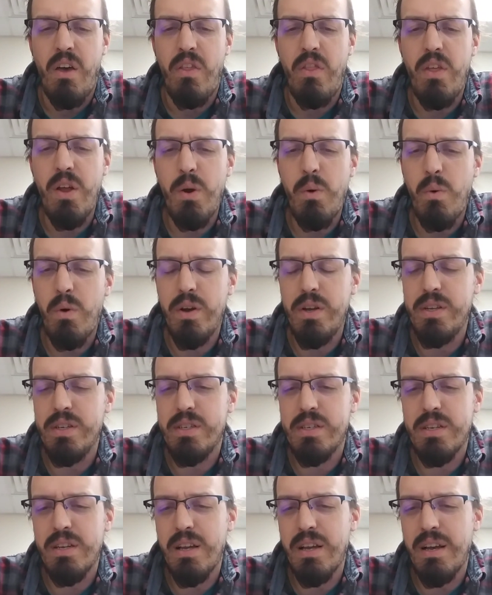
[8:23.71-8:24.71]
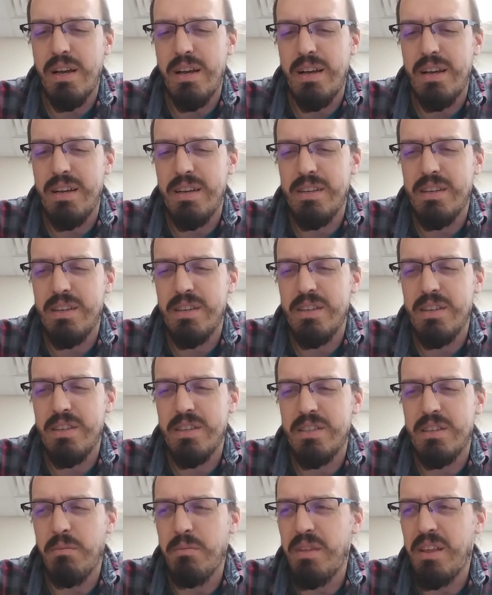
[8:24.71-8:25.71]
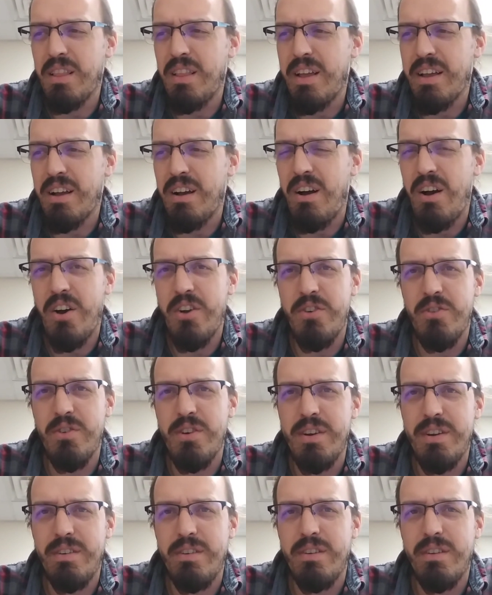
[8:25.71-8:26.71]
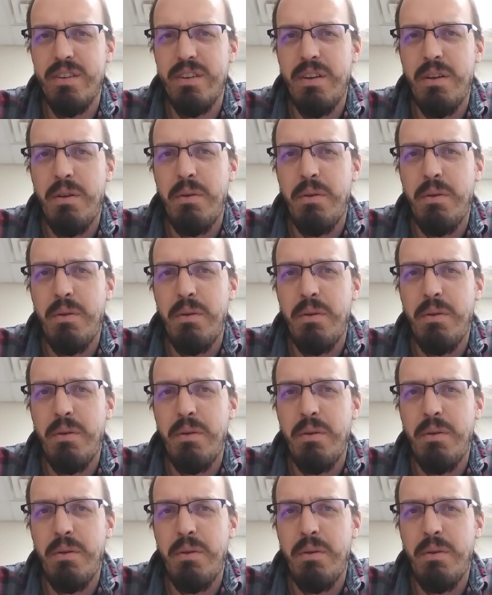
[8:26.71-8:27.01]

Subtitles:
there was something like 100